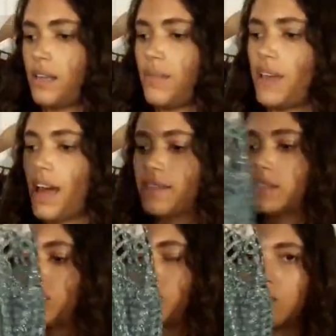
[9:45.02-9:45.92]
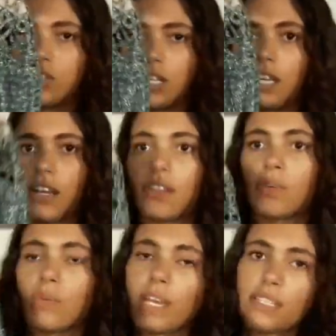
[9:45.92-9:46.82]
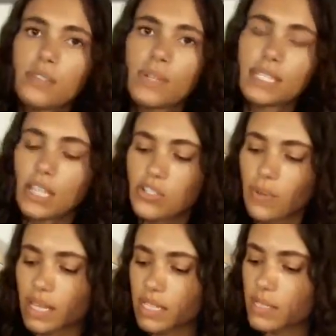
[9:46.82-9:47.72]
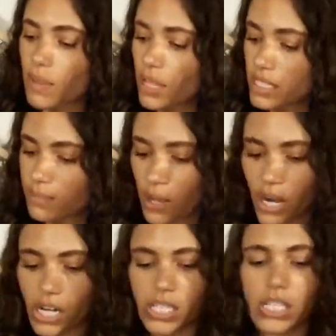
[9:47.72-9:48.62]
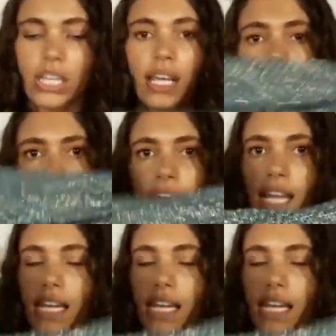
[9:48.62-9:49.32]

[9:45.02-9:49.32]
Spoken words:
We have some ruching here at the waist to accentuate the smallest part, and